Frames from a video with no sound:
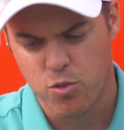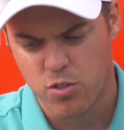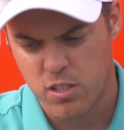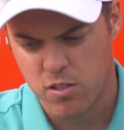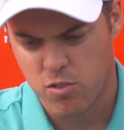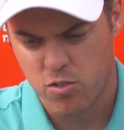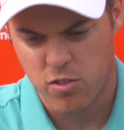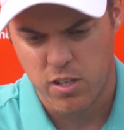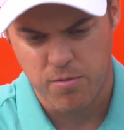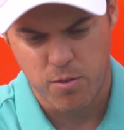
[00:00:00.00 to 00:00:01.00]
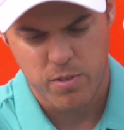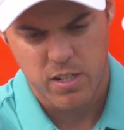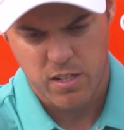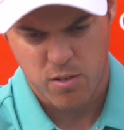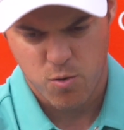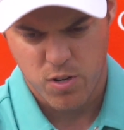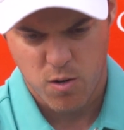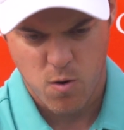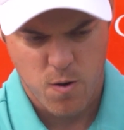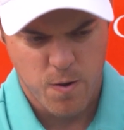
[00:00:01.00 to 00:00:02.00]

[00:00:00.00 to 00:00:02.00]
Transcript: contento con la forma en la que he jugado.